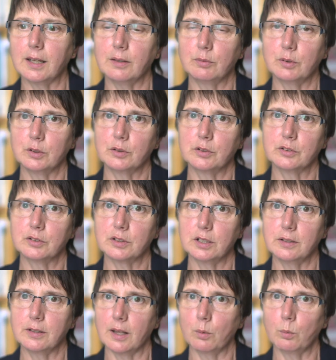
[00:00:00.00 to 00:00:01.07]
evidence
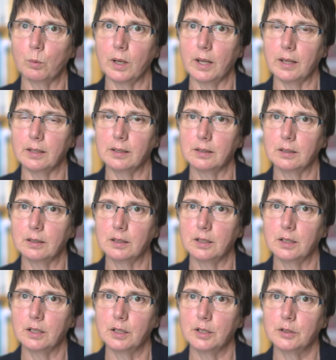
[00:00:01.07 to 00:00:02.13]
in that way.
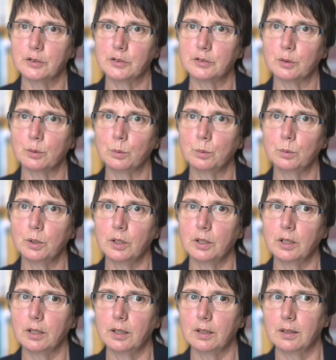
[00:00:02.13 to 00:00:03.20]
So
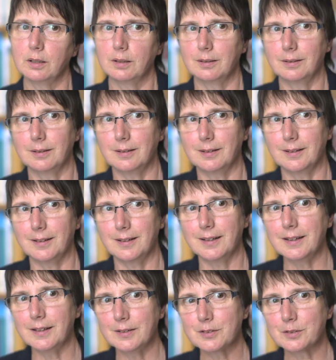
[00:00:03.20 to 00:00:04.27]

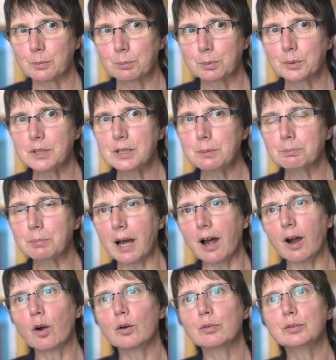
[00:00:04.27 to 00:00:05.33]
it's a pretty
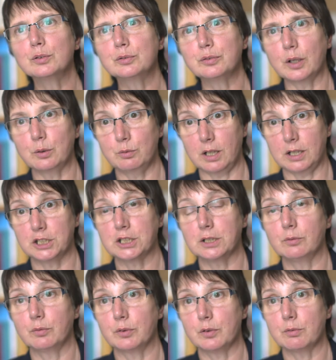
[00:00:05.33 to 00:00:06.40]
powerful
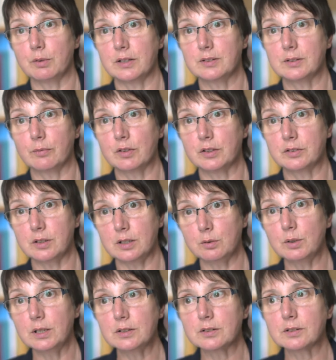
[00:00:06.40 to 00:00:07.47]
foundation for the rest of the
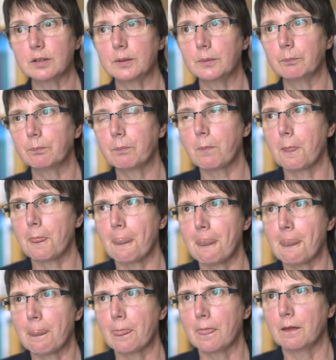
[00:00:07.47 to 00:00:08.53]
series.
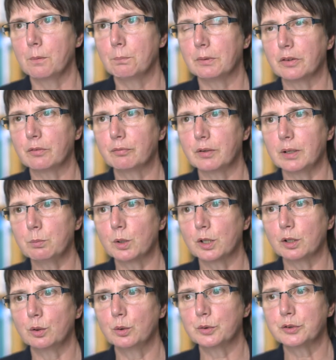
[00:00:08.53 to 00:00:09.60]
But the
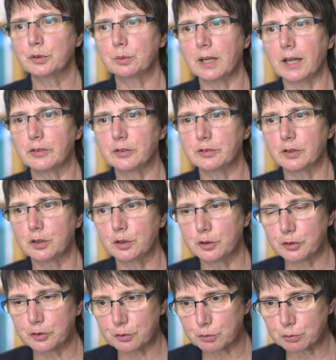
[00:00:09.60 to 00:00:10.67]
framework also has
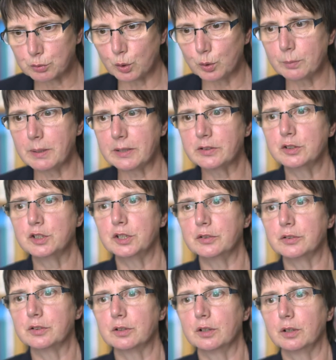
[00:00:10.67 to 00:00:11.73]
strong
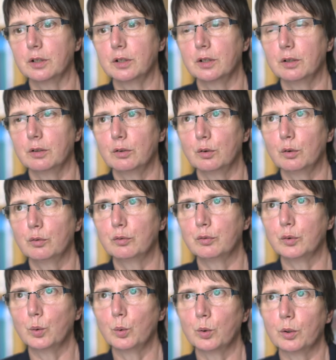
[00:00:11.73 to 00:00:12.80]
messages
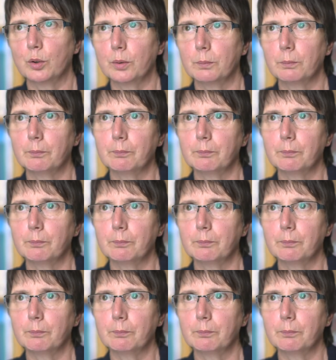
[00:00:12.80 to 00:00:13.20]
for